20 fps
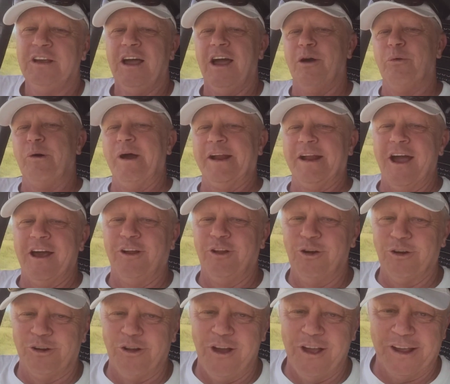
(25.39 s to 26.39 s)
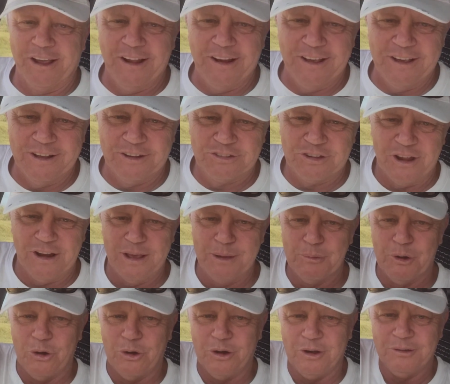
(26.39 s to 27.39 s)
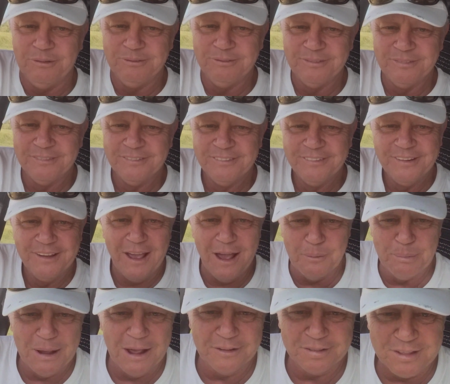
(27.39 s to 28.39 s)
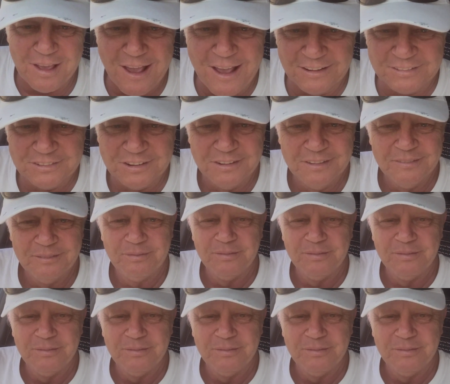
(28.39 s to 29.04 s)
and we don't look like idiots anymore. How about that?